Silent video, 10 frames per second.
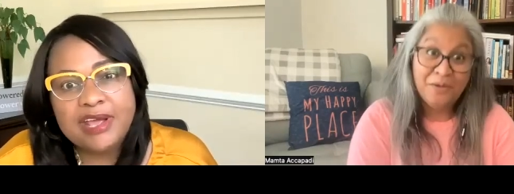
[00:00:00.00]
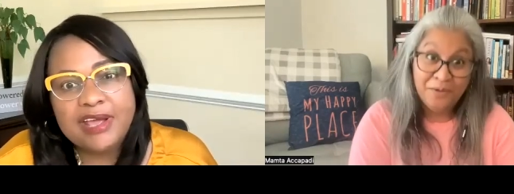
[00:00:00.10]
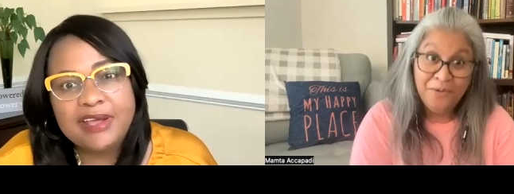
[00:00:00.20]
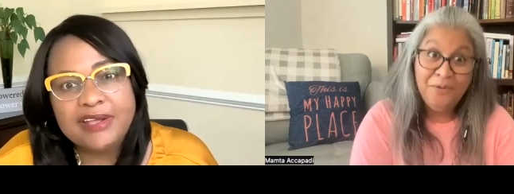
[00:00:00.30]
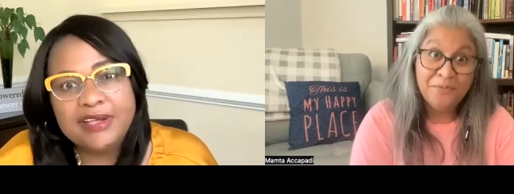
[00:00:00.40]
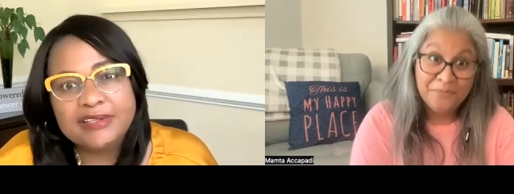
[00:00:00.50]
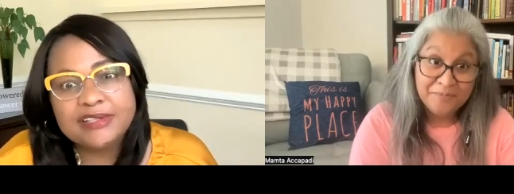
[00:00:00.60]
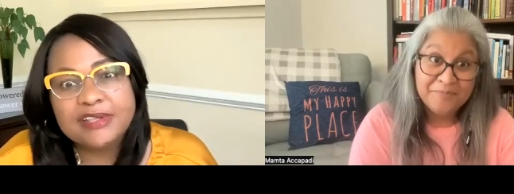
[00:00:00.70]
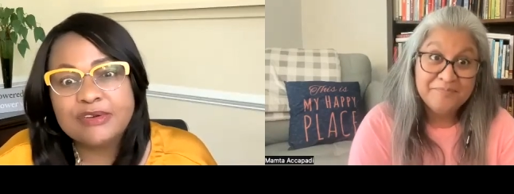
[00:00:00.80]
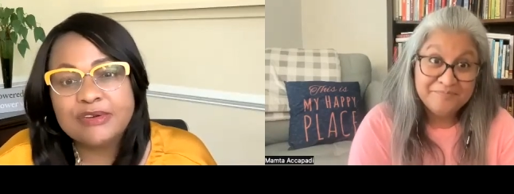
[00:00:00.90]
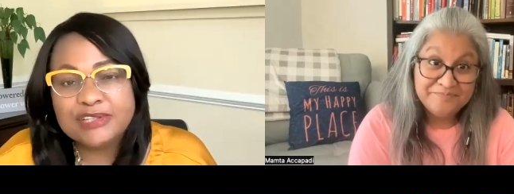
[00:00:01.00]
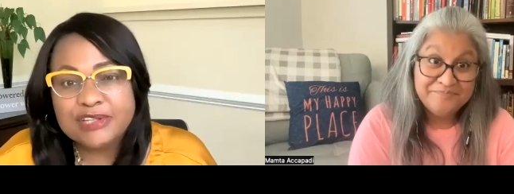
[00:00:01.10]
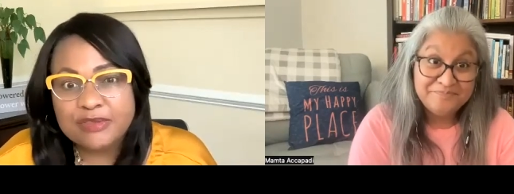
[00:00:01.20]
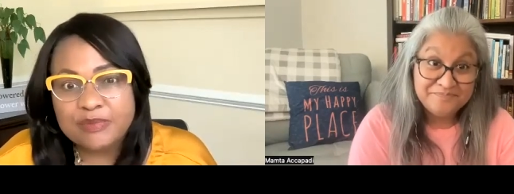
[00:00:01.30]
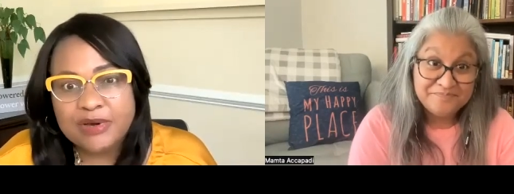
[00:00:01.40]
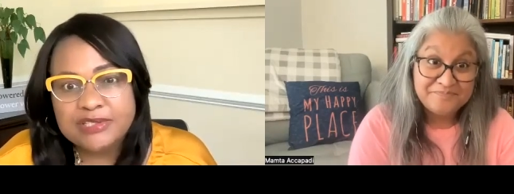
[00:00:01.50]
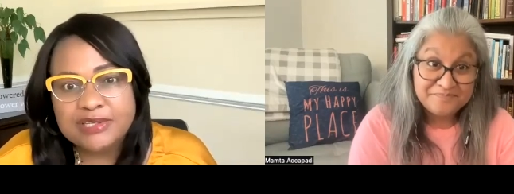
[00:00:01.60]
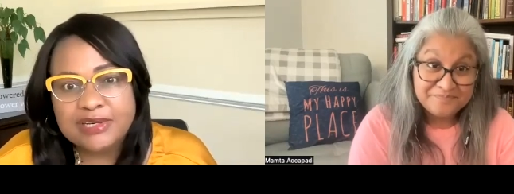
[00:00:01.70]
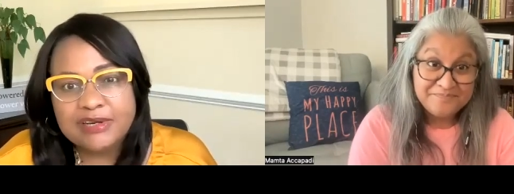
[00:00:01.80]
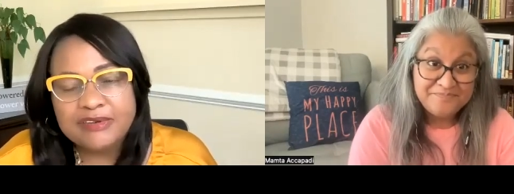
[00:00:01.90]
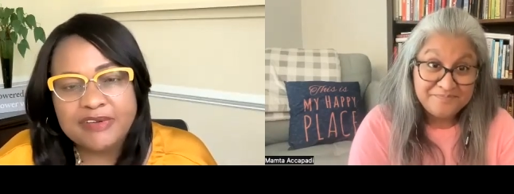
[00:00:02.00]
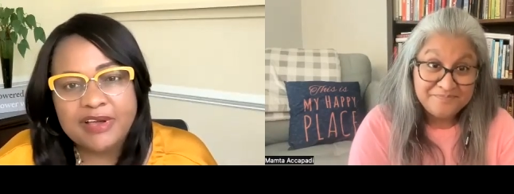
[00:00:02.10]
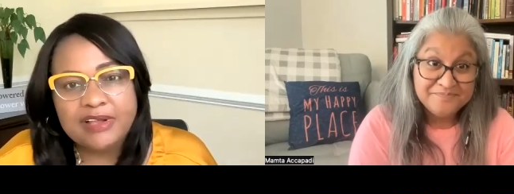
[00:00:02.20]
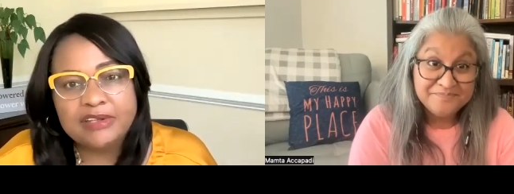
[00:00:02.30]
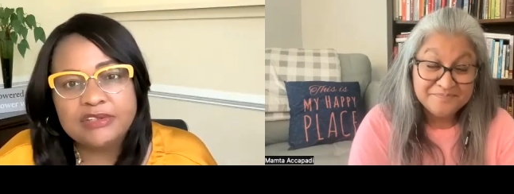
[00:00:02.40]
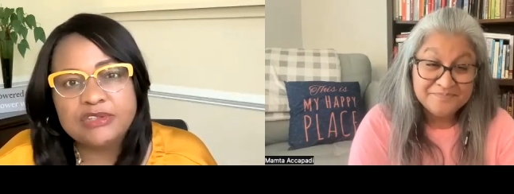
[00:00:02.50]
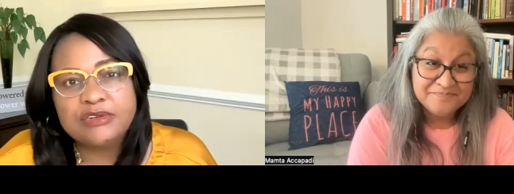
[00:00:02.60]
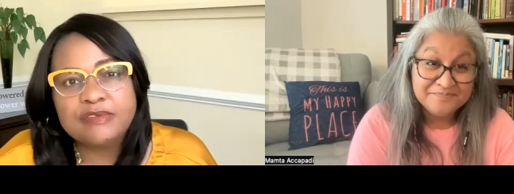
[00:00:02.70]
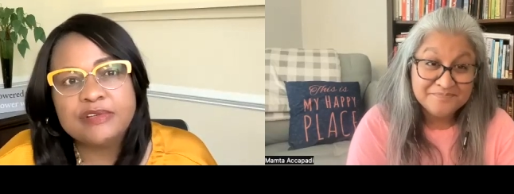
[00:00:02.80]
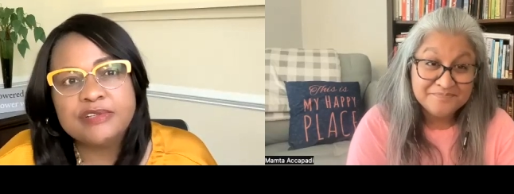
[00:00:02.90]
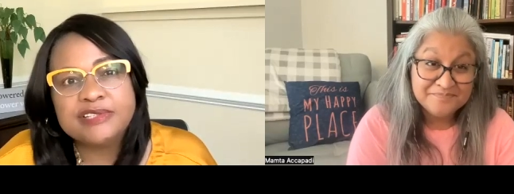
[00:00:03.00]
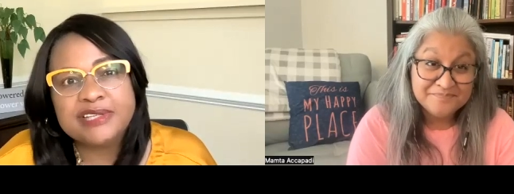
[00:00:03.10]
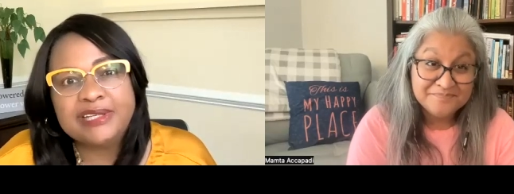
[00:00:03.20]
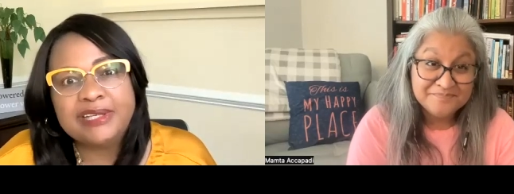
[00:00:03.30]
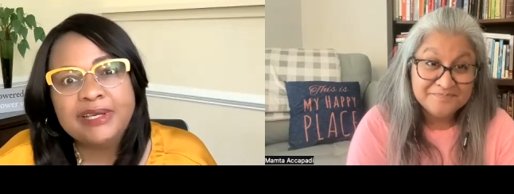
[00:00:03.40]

Speaker 1: oh. as oh. the 13th president of Hollins University.